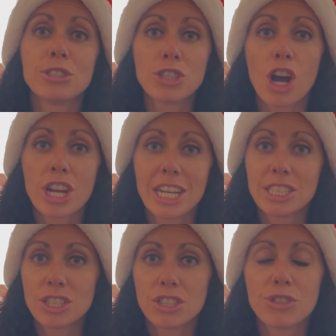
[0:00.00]

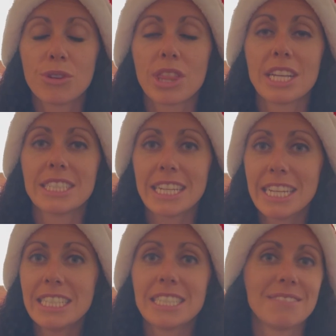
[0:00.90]
stockings, 2 things
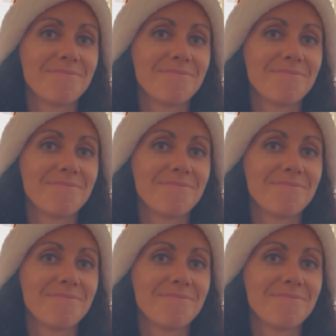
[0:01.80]
each,